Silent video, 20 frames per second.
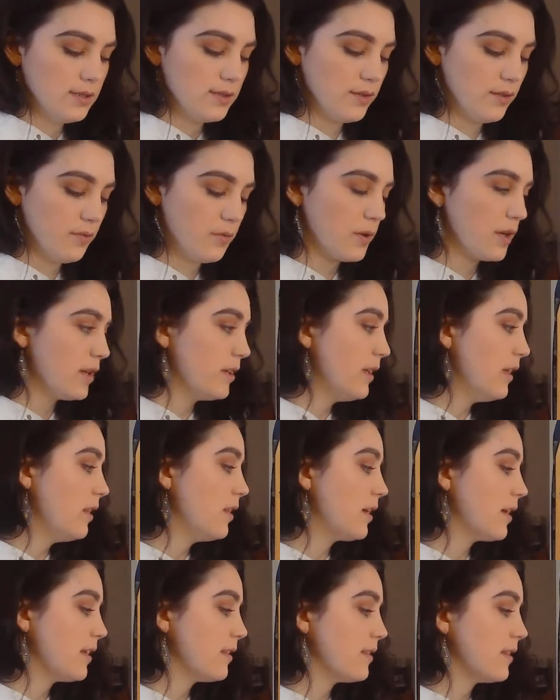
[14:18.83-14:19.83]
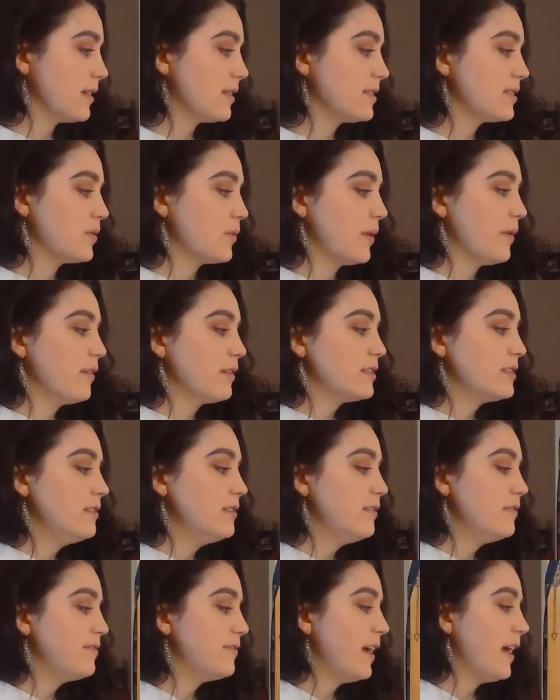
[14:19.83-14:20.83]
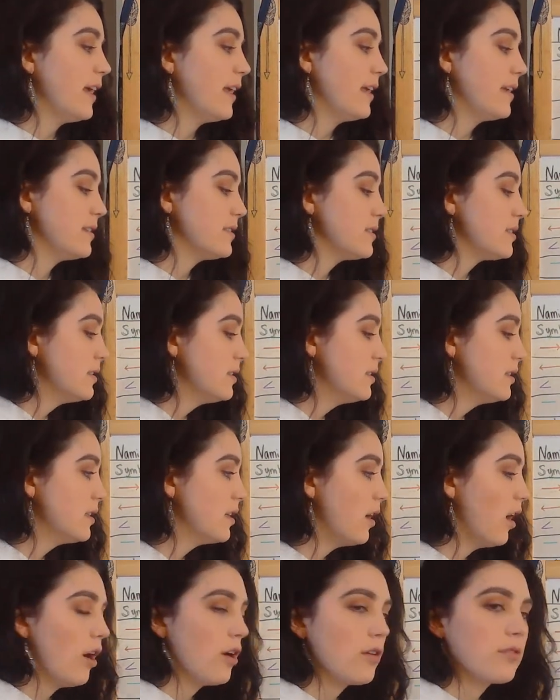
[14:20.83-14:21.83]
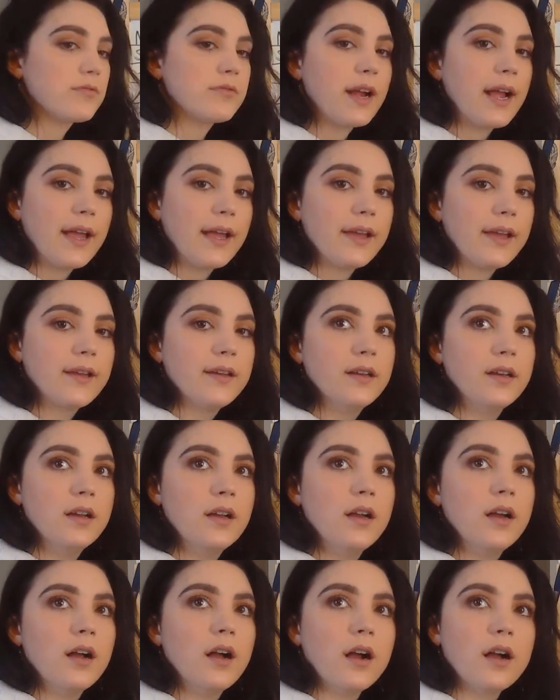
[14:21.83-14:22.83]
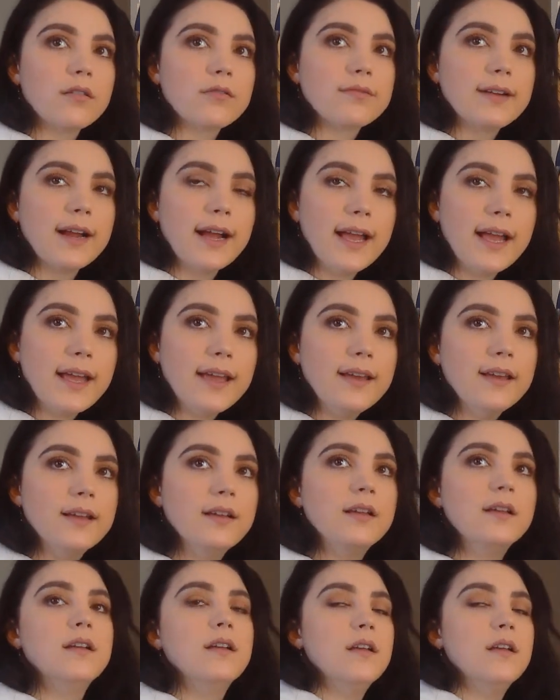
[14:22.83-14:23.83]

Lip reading: So if we're going to look at this, we want to find a ray. A ray